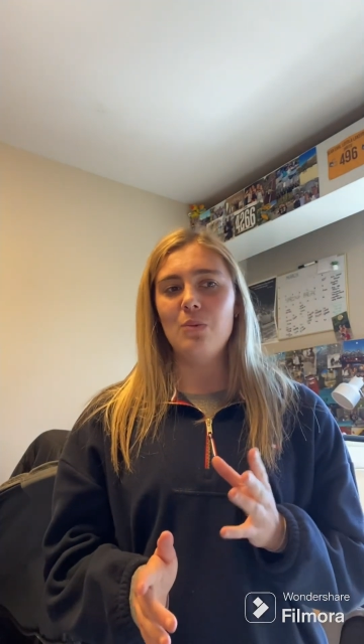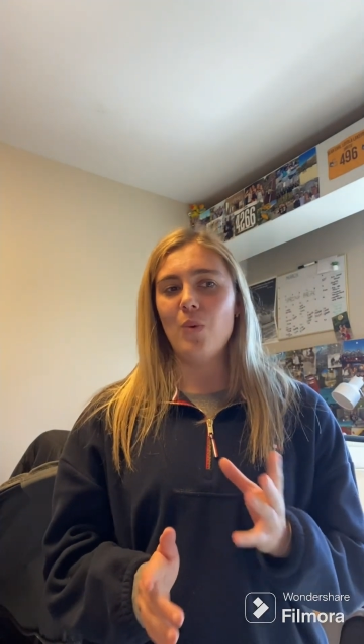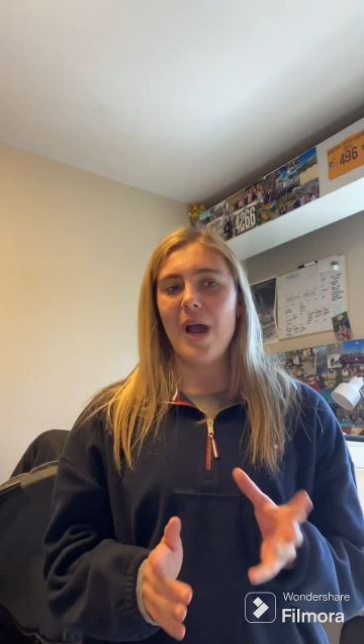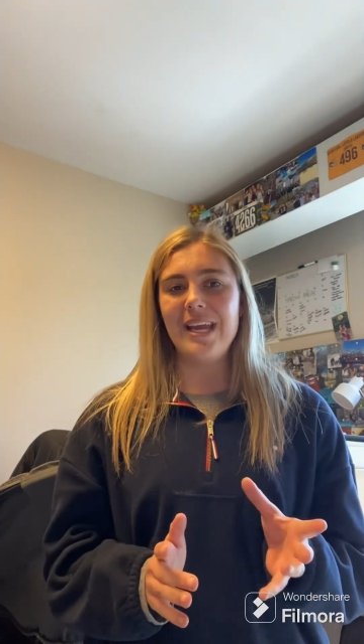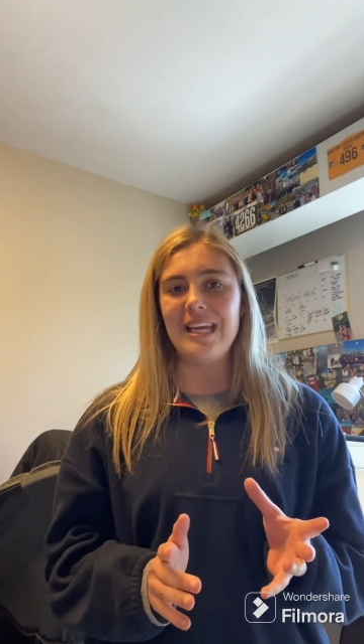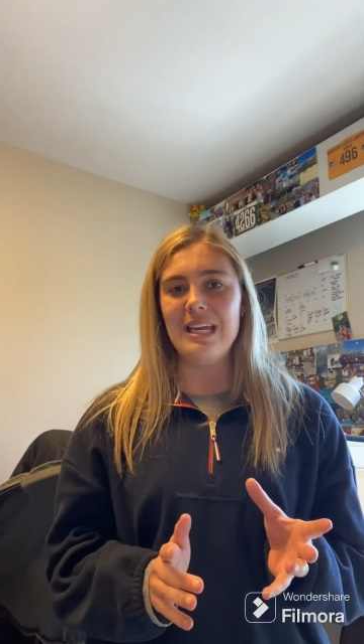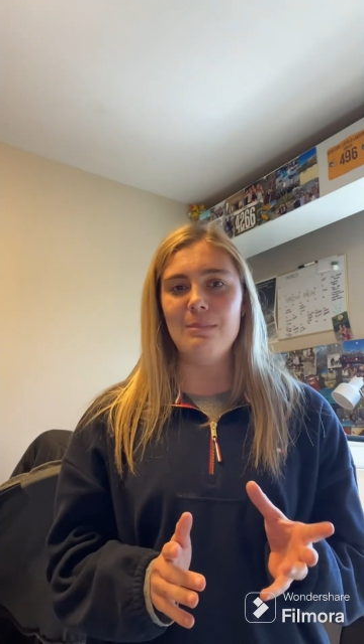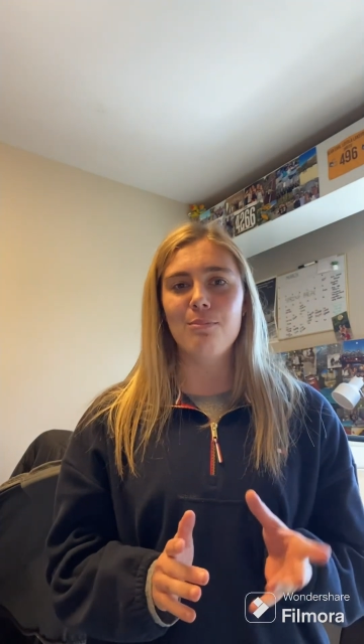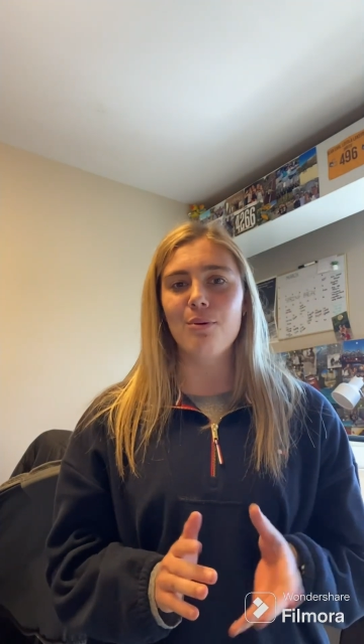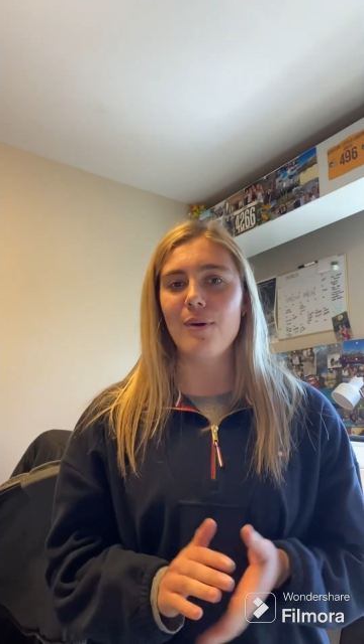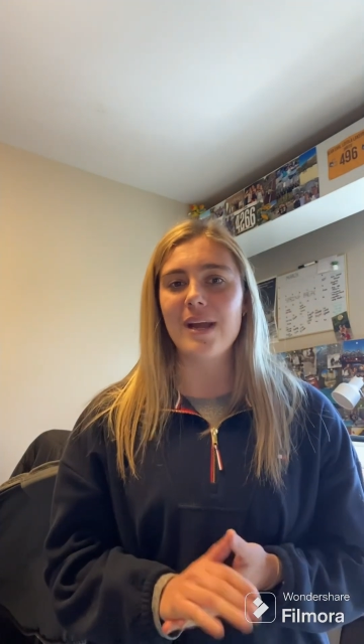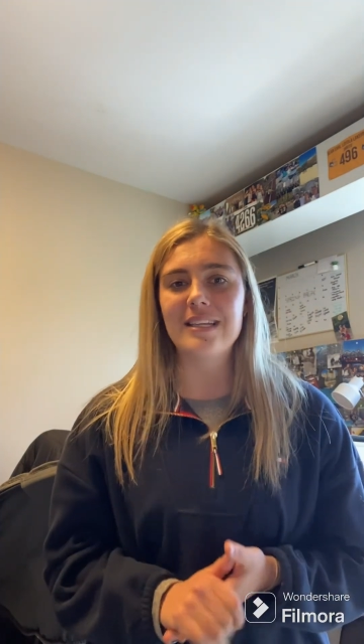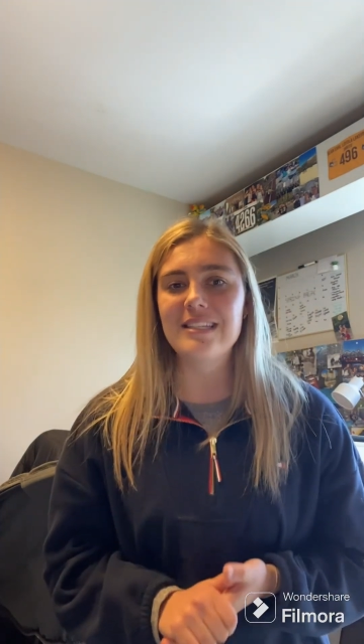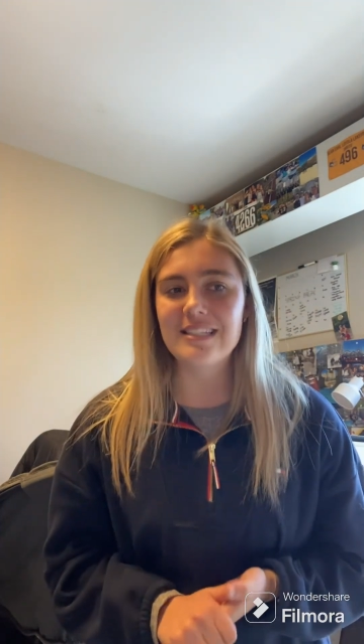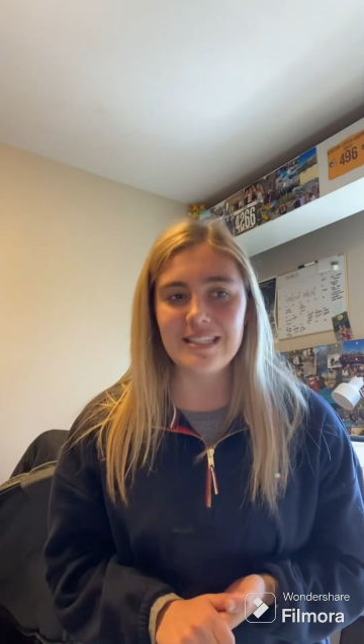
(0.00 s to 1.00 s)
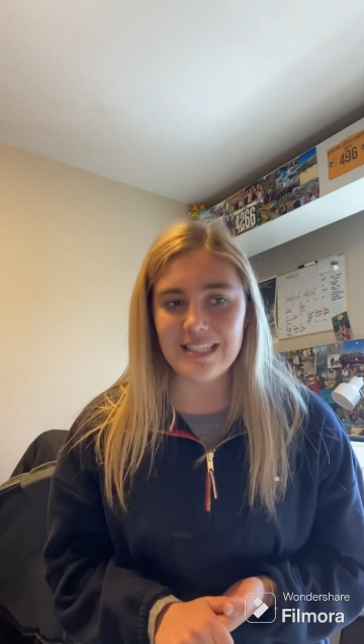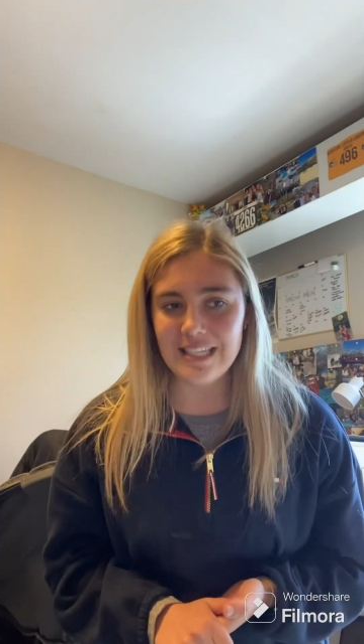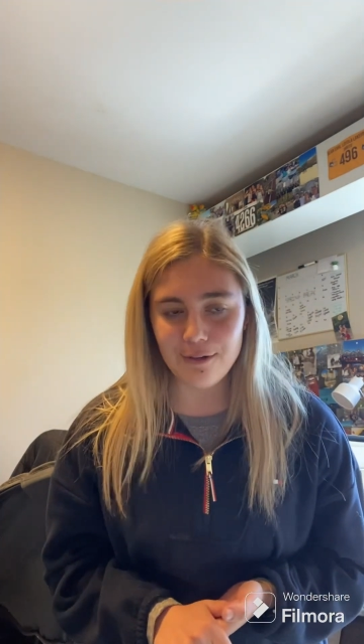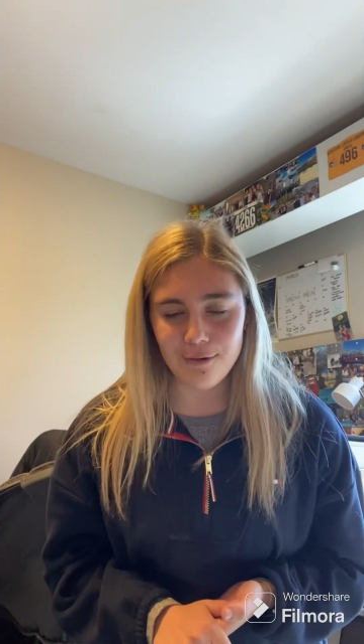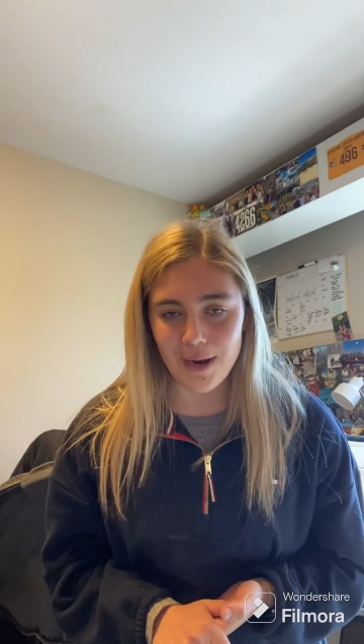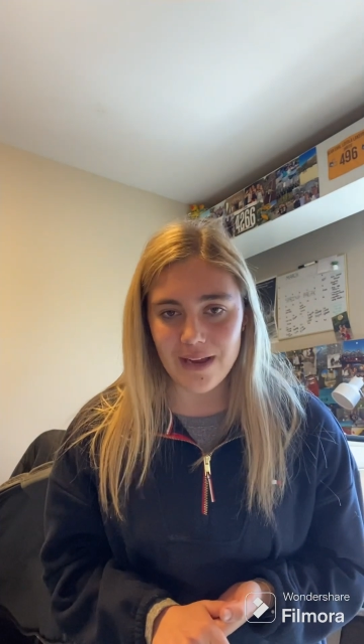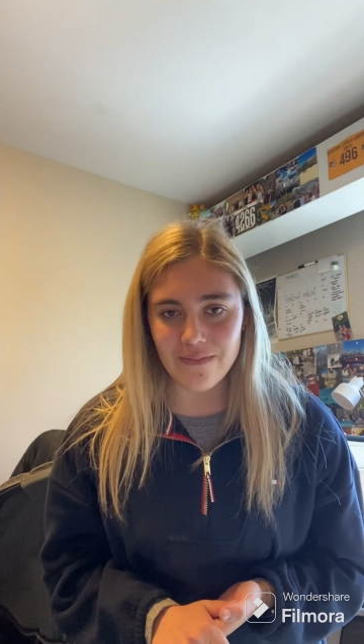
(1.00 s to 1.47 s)
wacky pregnancy
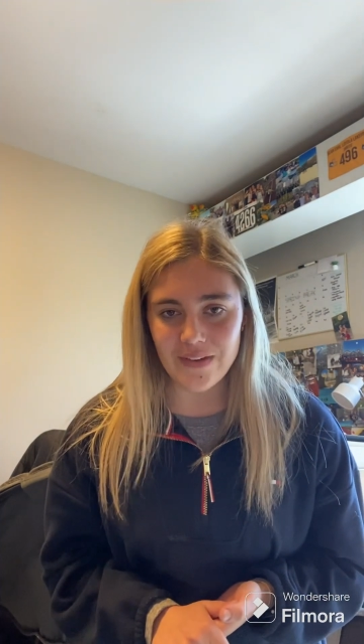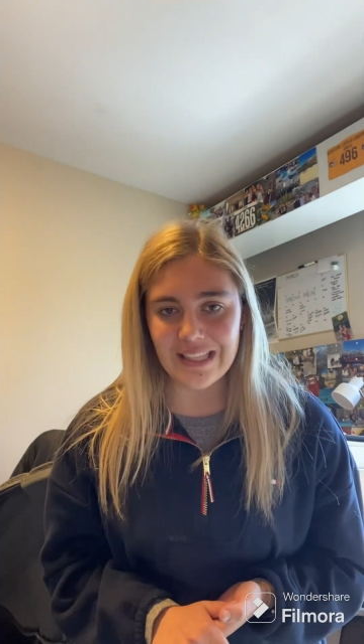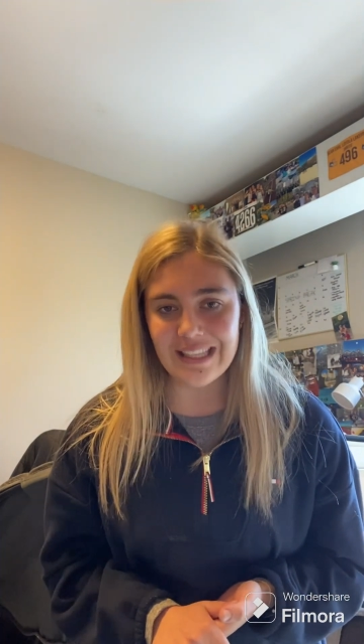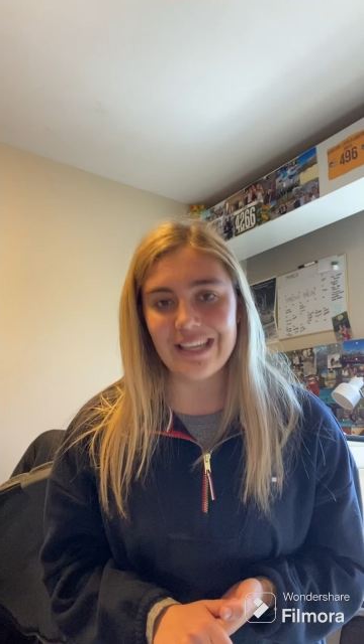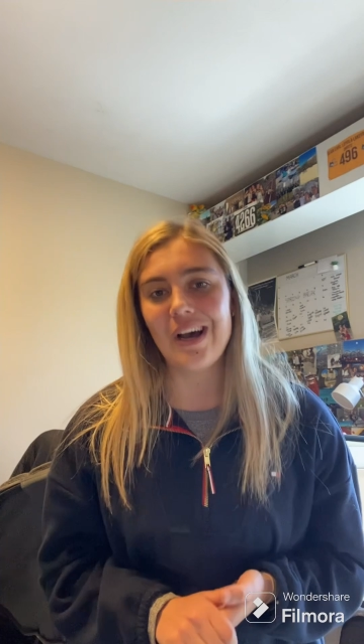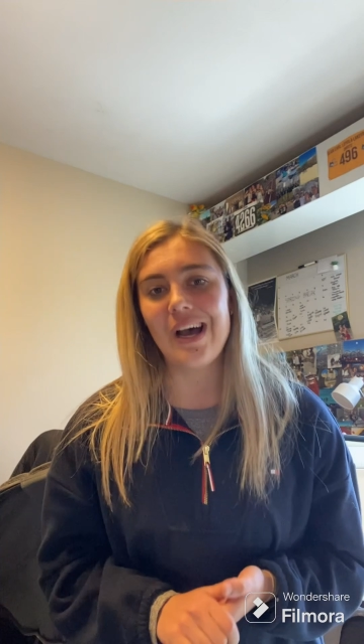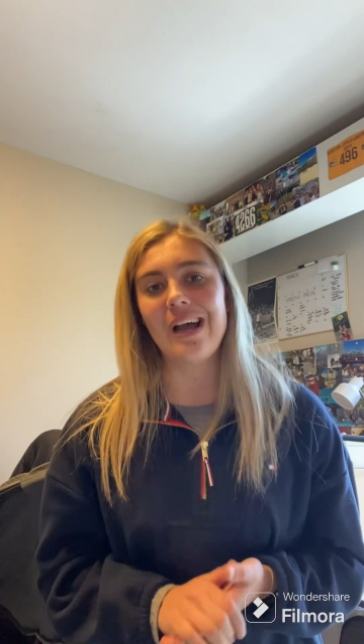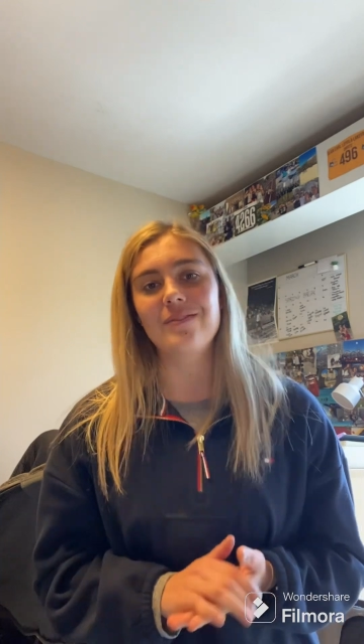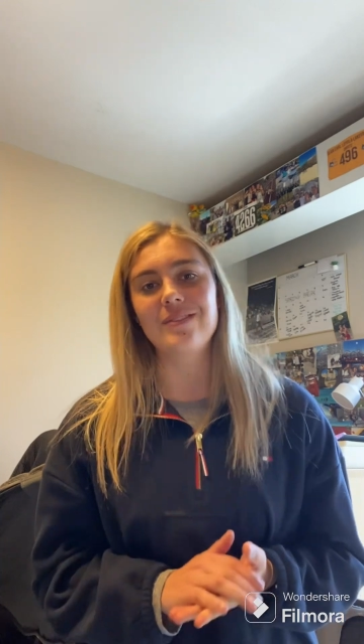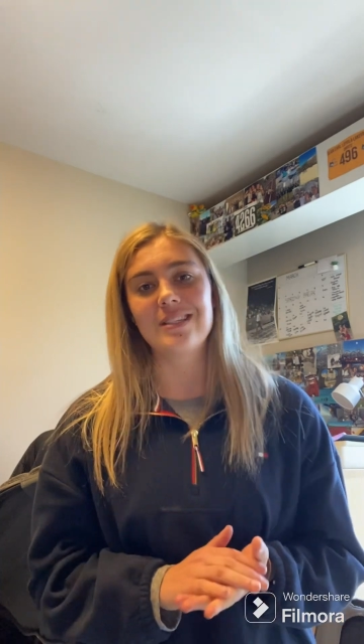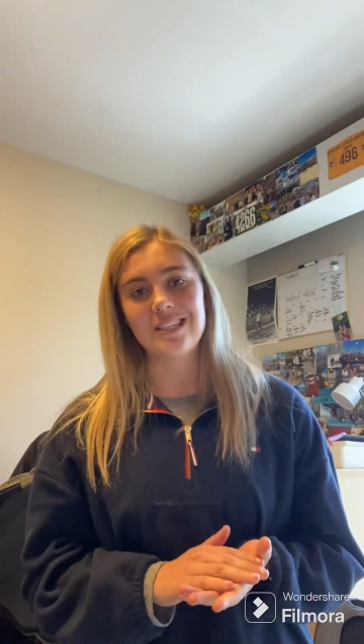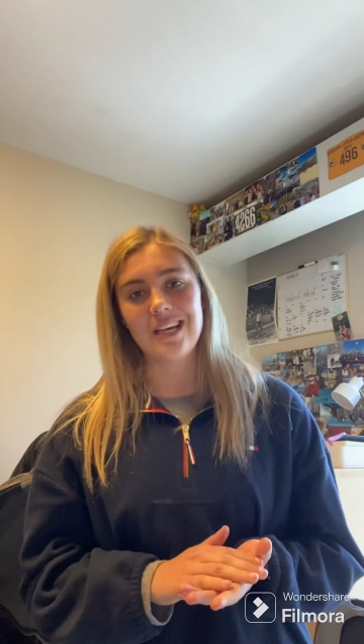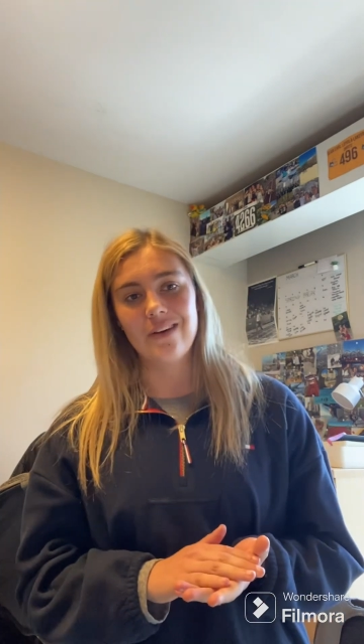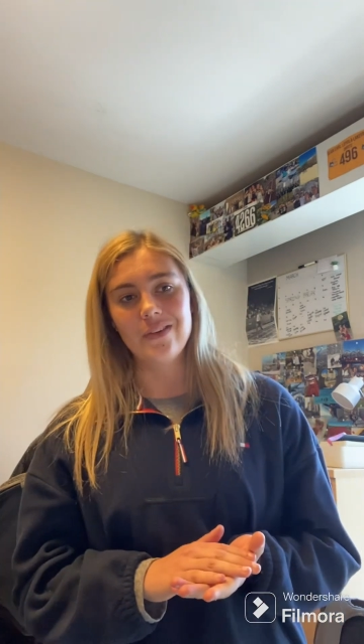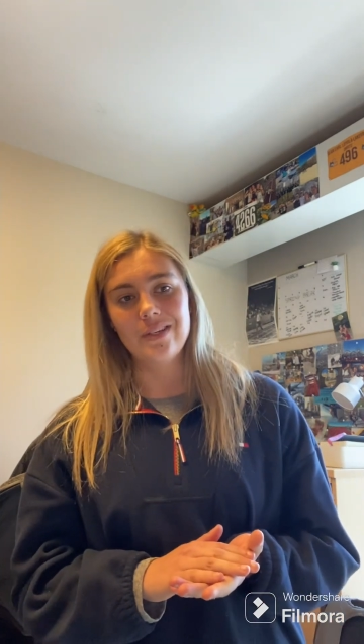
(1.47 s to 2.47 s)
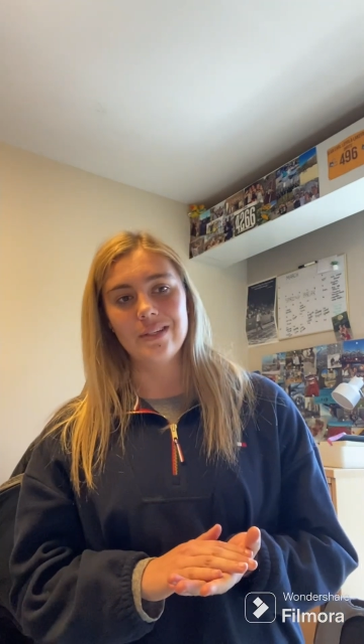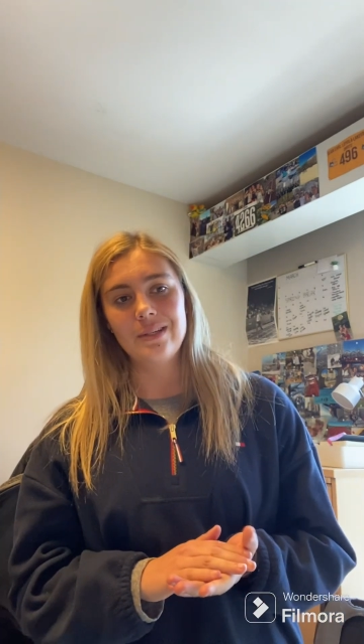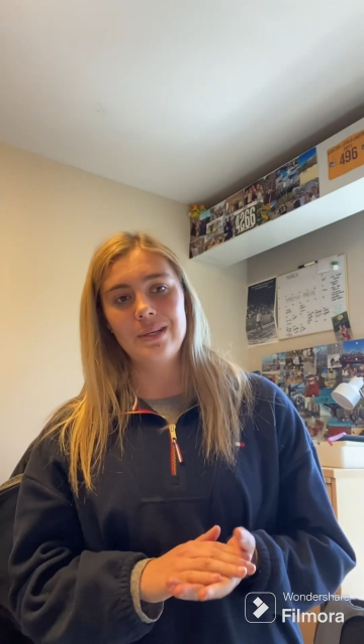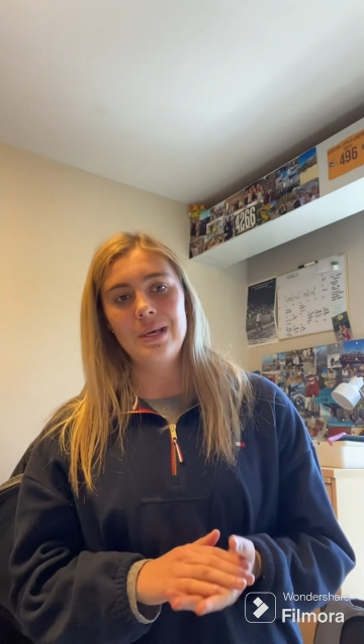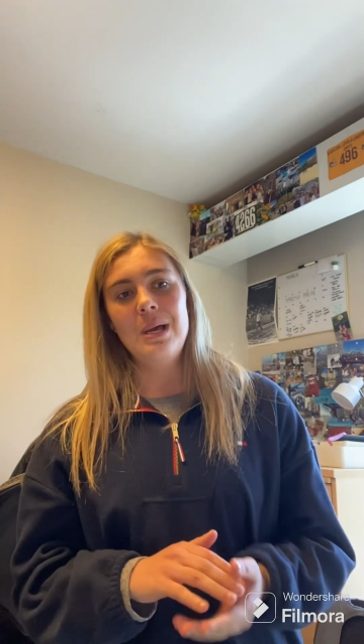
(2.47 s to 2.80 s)
craving that I have discovered,